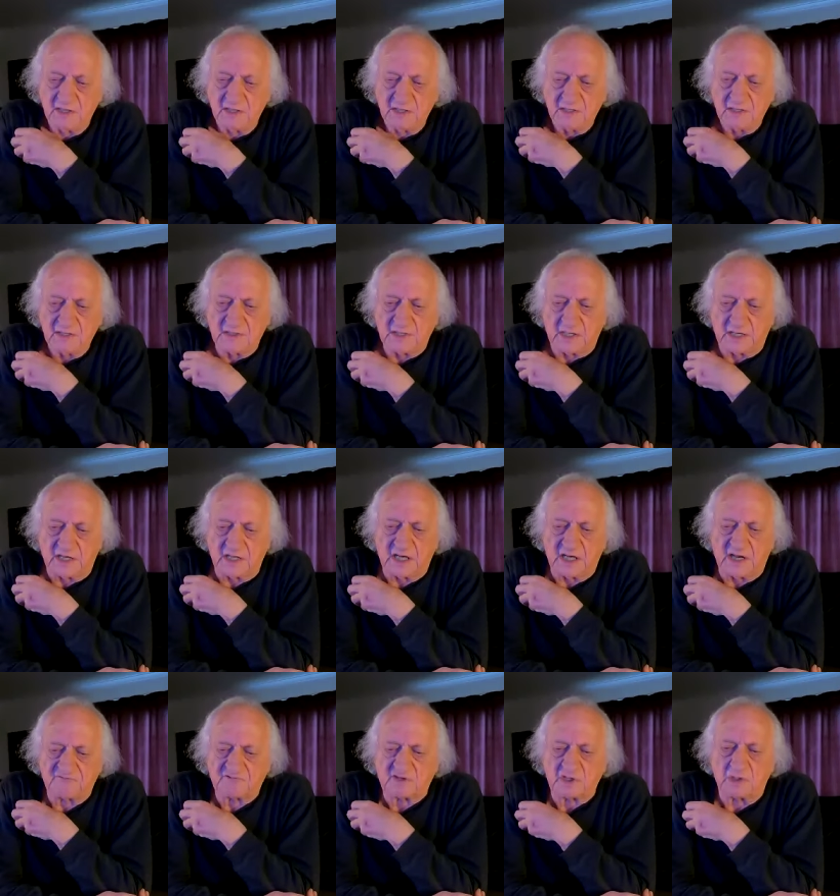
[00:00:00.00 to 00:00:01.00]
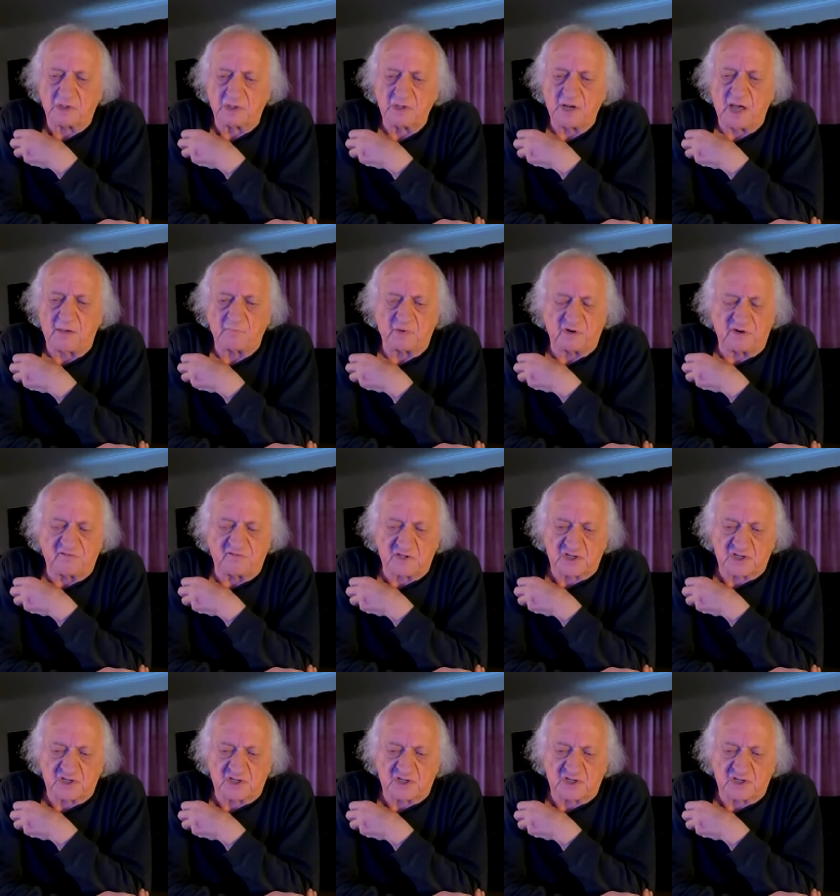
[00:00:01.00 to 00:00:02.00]
uh, after a number of
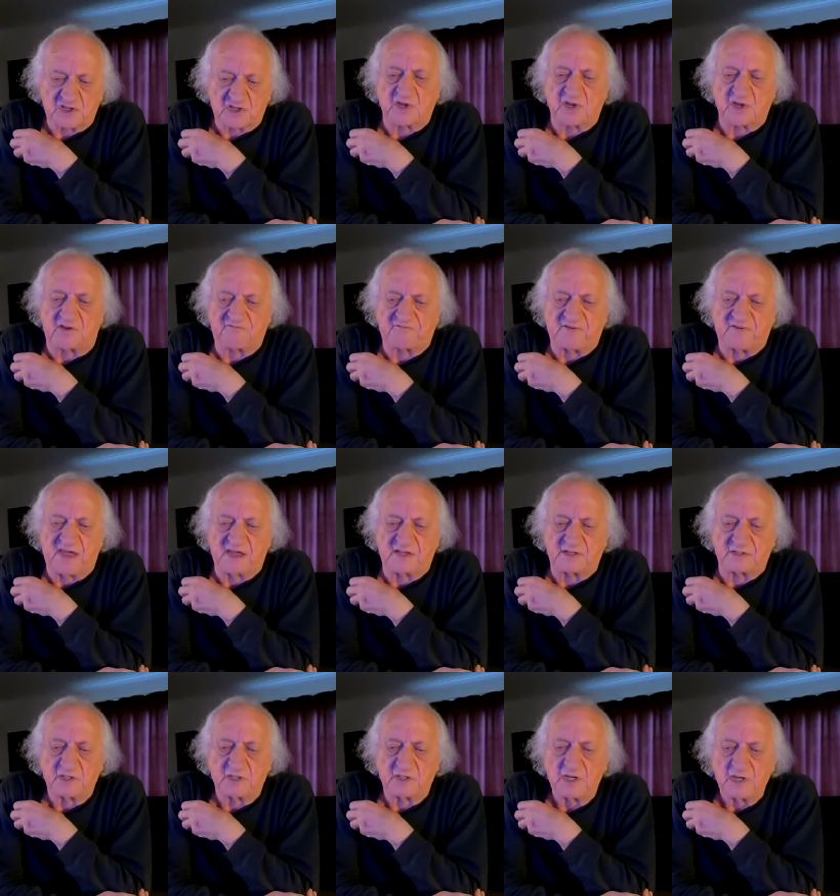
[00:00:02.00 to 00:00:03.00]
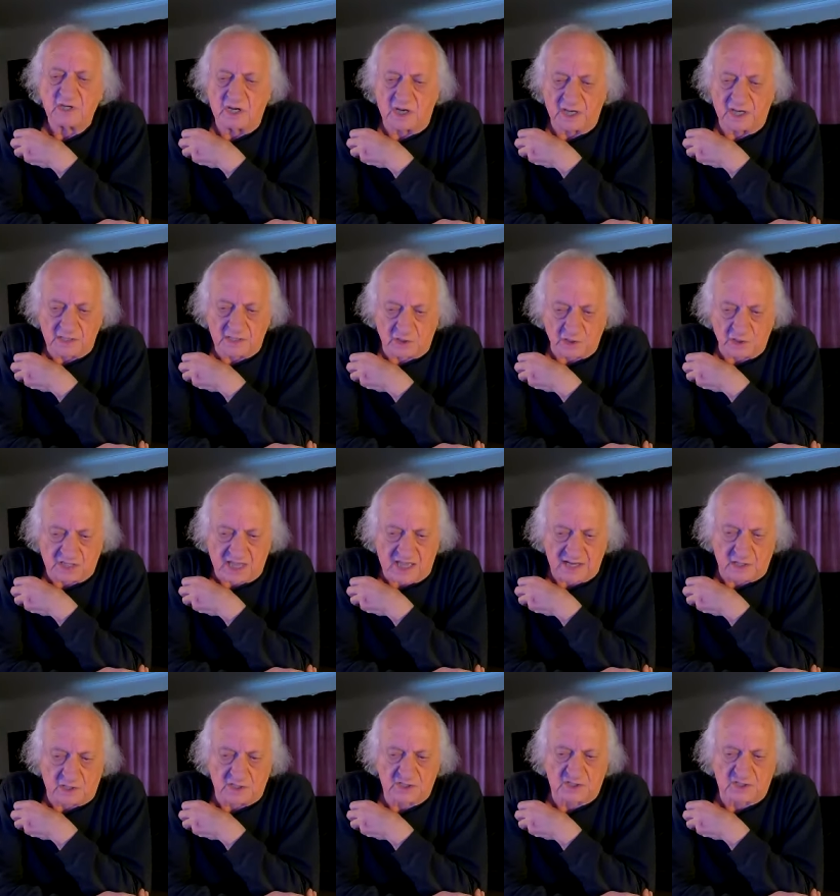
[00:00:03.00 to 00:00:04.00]
attempts, I found I could get a
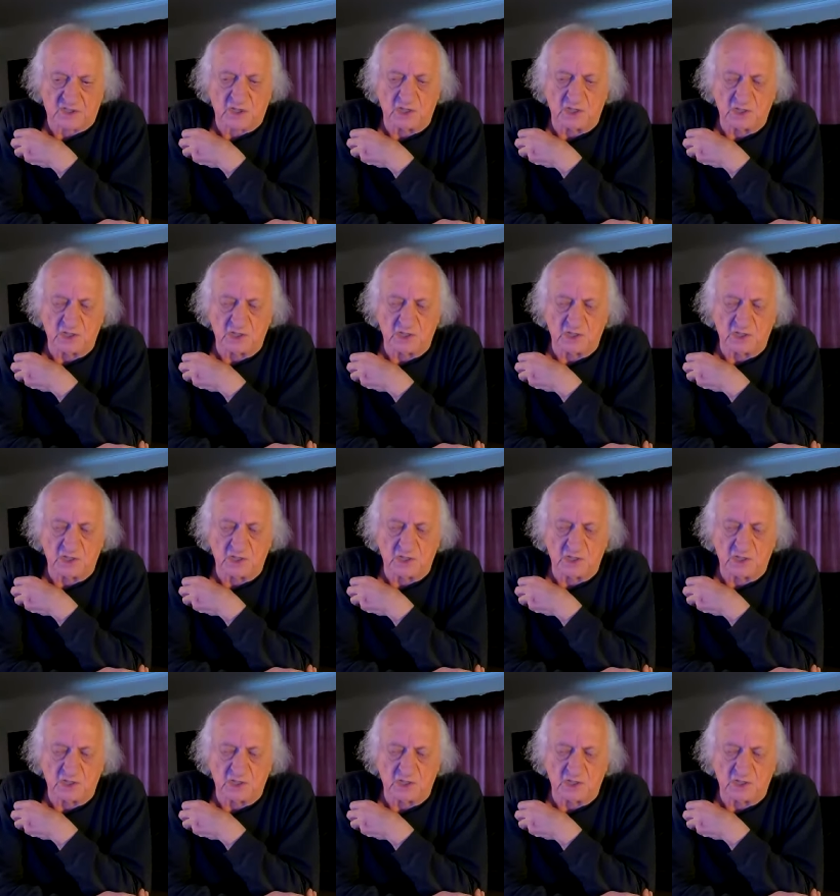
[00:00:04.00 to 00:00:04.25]
certain